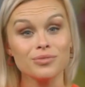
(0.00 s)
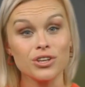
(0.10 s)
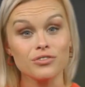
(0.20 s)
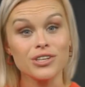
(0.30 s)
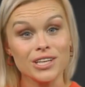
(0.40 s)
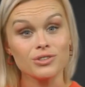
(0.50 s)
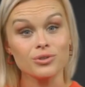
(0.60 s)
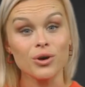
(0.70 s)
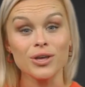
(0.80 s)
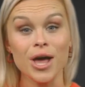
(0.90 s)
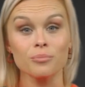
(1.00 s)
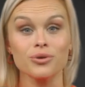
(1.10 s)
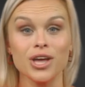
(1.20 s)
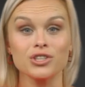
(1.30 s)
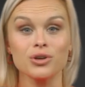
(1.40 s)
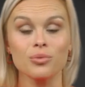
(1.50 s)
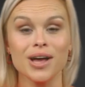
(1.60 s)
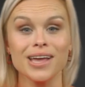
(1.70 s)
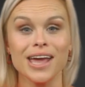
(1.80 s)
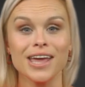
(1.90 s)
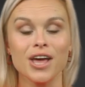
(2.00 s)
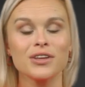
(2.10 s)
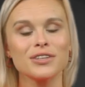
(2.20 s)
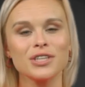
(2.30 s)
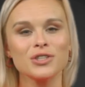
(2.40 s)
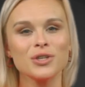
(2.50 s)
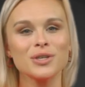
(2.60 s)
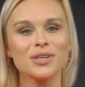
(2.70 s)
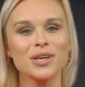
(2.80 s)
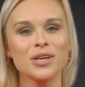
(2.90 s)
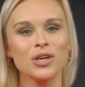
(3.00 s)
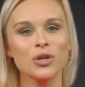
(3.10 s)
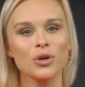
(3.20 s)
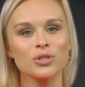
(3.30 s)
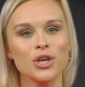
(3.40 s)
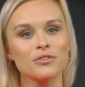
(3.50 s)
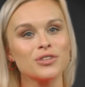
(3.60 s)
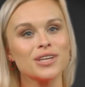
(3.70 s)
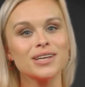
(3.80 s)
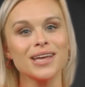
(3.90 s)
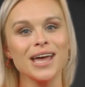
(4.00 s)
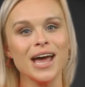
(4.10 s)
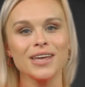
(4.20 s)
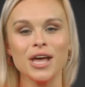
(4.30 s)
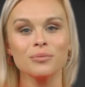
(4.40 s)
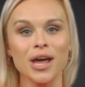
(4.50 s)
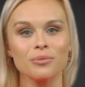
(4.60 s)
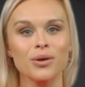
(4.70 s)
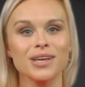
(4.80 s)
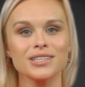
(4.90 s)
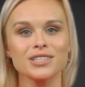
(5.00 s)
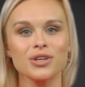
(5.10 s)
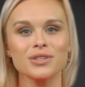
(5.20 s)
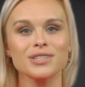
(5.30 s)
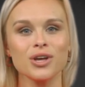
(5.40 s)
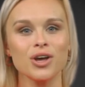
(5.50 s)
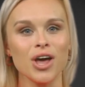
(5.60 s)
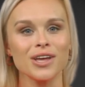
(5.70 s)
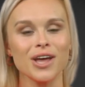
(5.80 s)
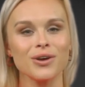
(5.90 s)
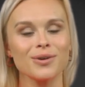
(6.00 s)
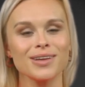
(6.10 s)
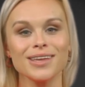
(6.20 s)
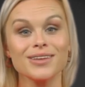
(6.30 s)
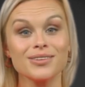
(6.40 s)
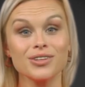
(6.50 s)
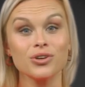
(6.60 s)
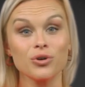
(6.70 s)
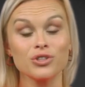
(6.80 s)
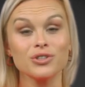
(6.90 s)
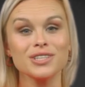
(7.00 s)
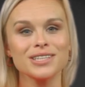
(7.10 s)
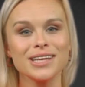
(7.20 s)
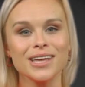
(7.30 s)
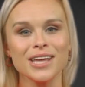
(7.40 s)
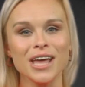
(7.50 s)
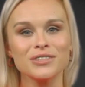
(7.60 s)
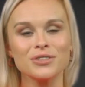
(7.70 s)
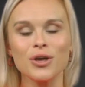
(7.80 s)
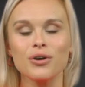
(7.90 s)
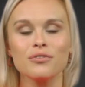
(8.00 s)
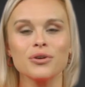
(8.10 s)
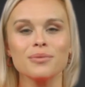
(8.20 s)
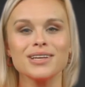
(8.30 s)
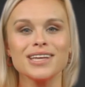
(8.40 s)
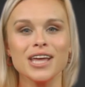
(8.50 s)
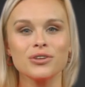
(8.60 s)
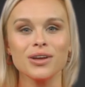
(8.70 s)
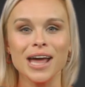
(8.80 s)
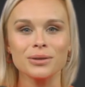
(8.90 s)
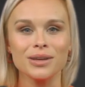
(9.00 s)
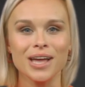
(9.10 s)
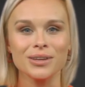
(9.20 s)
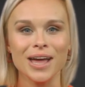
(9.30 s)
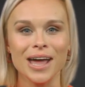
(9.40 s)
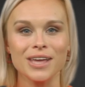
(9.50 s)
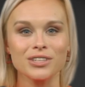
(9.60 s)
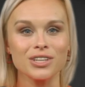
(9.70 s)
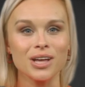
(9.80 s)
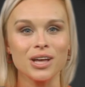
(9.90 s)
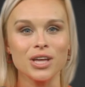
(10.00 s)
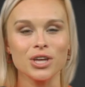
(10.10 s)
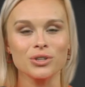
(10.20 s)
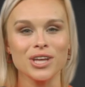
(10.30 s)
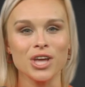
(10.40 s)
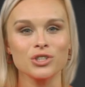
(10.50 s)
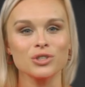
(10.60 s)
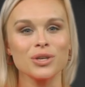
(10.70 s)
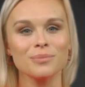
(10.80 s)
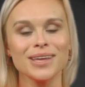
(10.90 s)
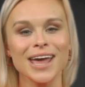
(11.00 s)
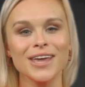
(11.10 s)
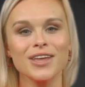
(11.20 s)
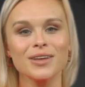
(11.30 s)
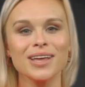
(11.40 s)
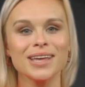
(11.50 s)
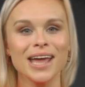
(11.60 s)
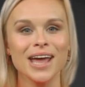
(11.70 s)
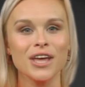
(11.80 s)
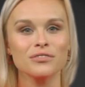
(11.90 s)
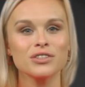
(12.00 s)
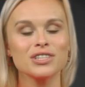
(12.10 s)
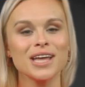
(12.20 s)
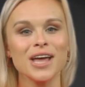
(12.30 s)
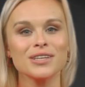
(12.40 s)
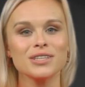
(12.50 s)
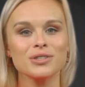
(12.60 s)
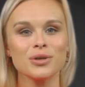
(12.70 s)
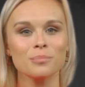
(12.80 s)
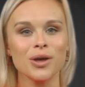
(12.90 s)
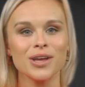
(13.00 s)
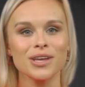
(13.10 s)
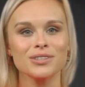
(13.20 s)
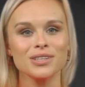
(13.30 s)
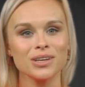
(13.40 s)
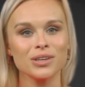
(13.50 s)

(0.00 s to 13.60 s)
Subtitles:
If you need to roll out production-ready AI features, look no further than LLM as a service.io. With just a single line of code from a standard NPM package, you can add streaming LLM AI functionality to your product.